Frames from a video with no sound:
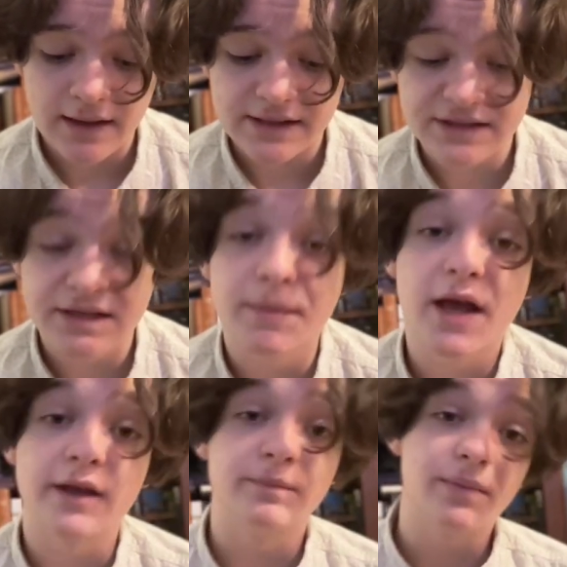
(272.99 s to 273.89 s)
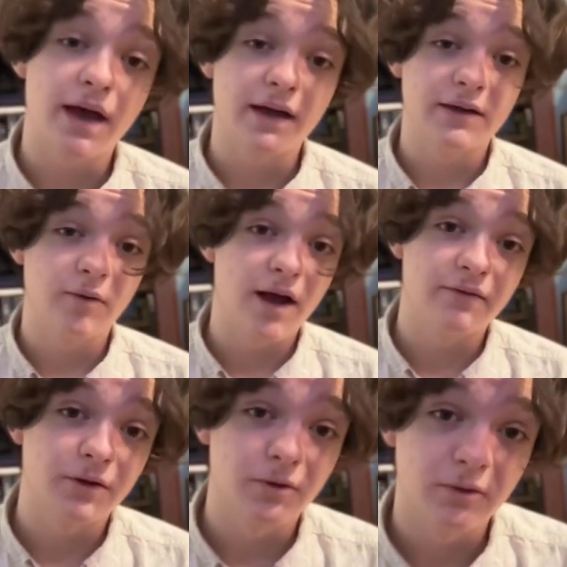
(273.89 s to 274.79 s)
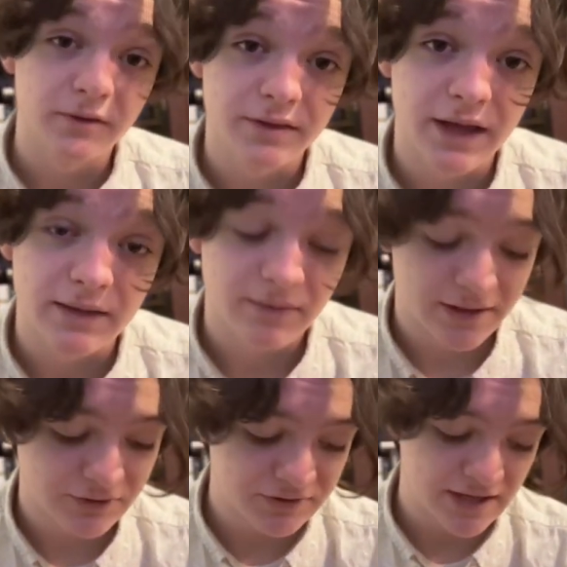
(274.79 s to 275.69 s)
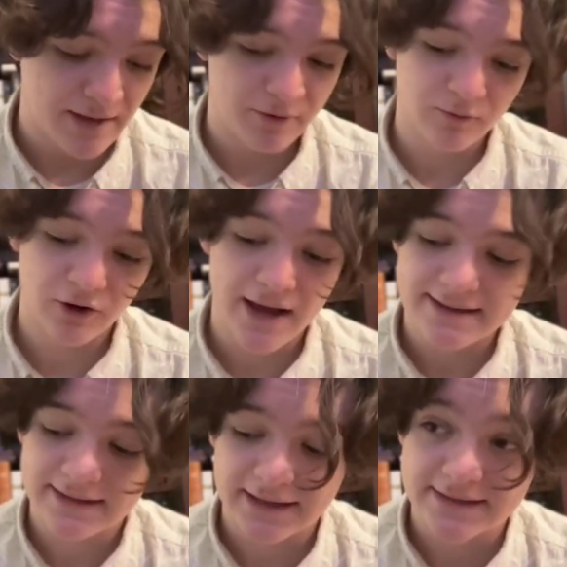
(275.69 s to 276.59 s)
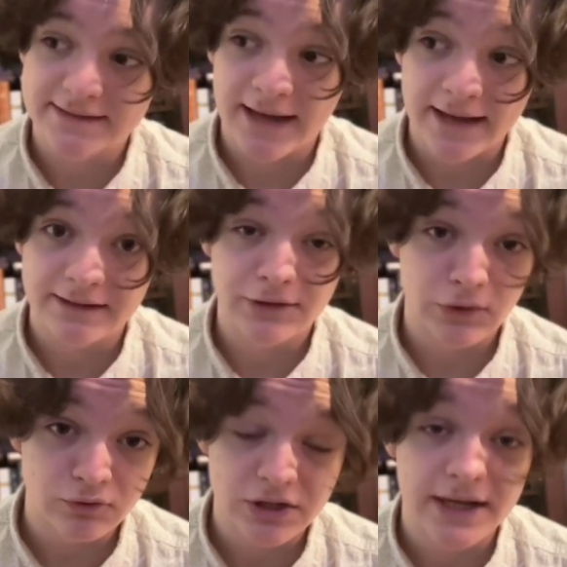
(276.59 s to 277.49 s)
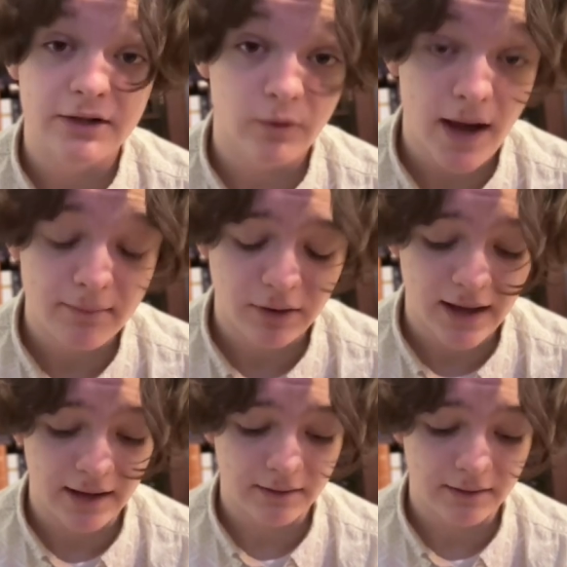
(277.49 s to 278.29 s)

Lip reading: semi-autobiographical thing by Neil Simon where he has like his stand-in Eugene Lively.